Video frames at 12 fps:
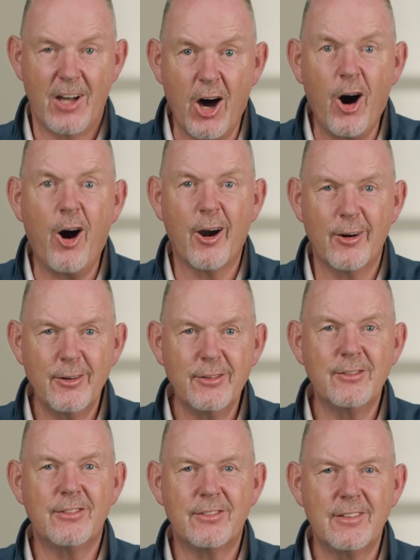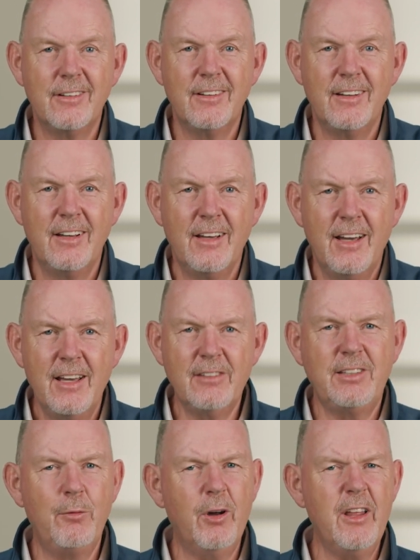Ours. You
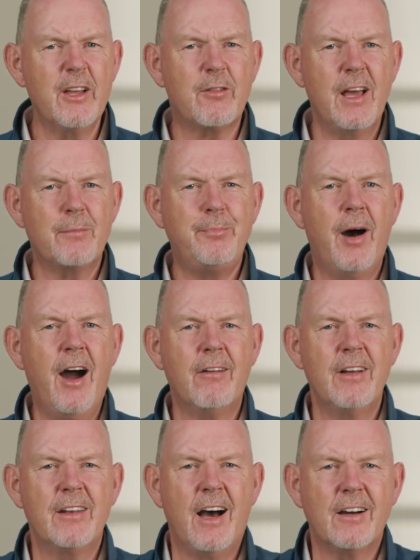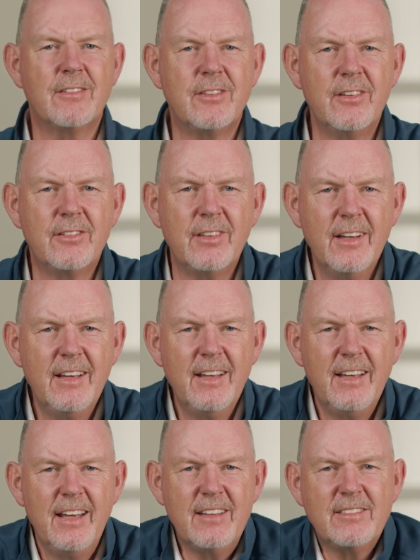see, one of the great paradoxes
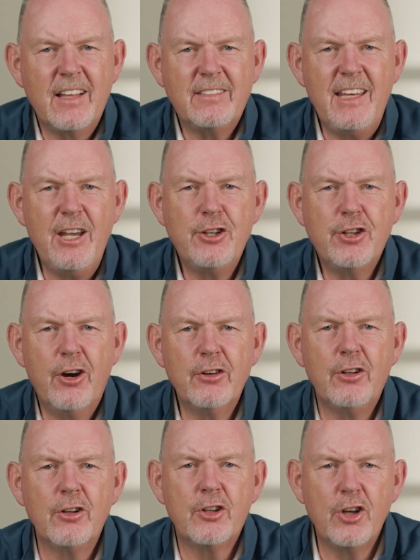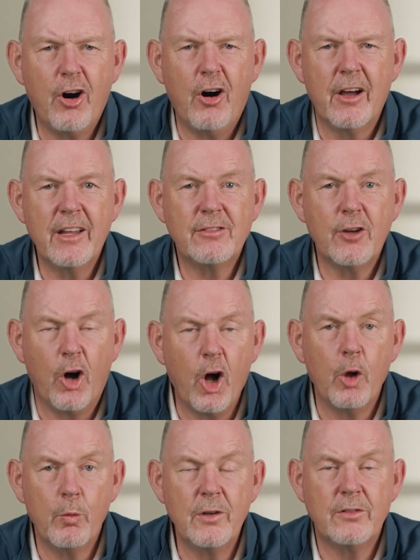is that the eternal God is
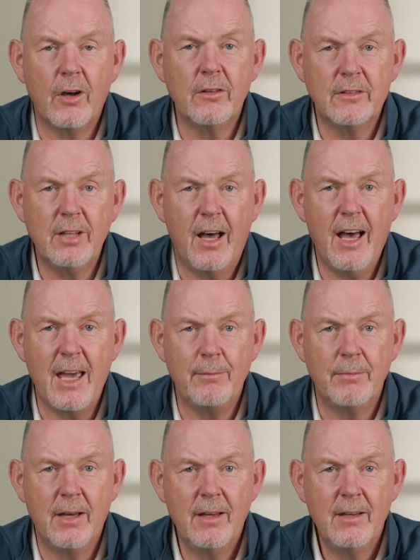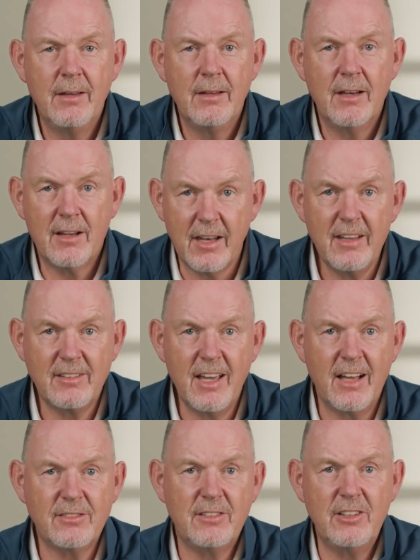always on time.
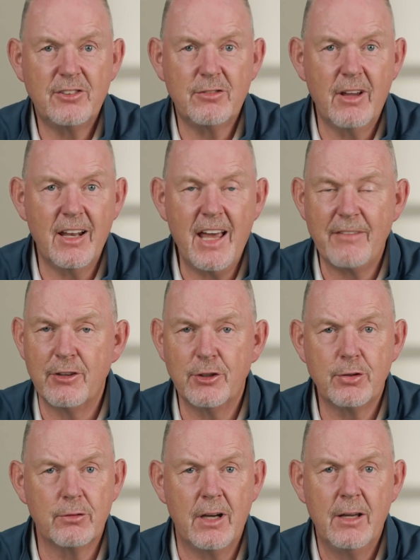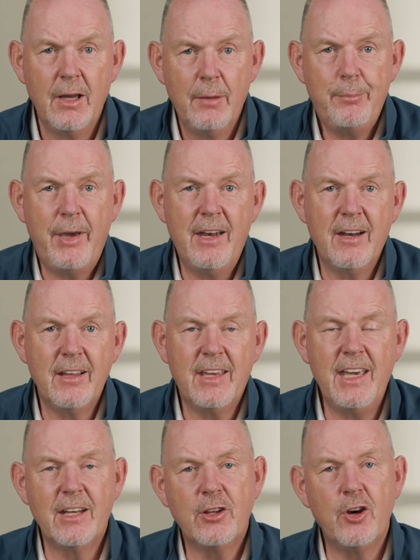Ecclesiastes 3:11 to repeat it
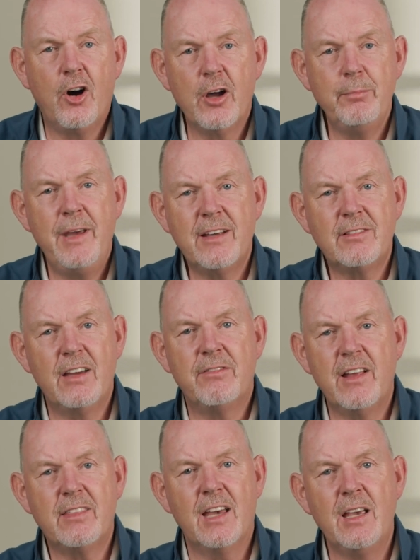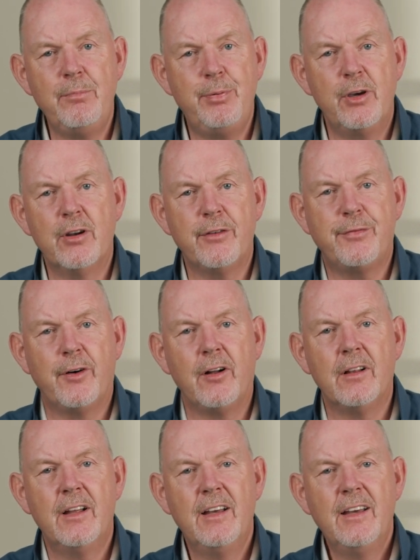again, God makes everything
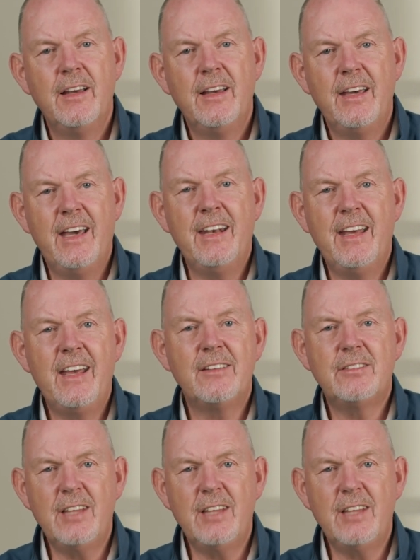beautiful in his